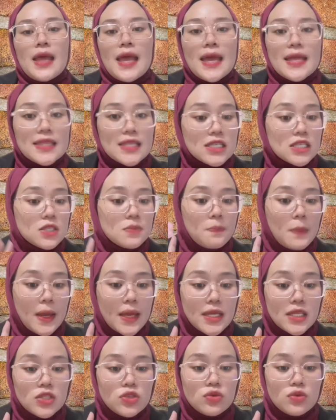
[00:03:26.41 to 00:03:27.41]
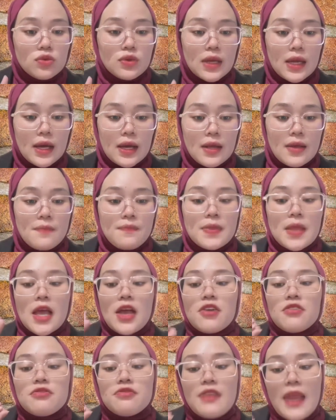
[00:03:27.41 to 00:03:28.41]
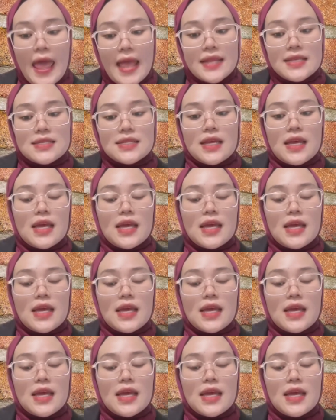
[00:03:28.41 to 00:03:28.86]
The spatula flat,